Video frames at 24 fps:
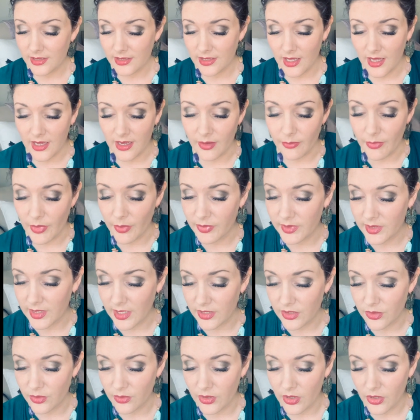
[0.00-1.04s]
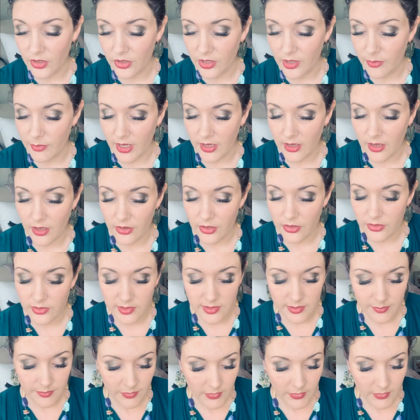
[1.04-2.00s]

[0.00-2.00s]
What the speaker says: Like, I'm obsessed with our cream eye colors.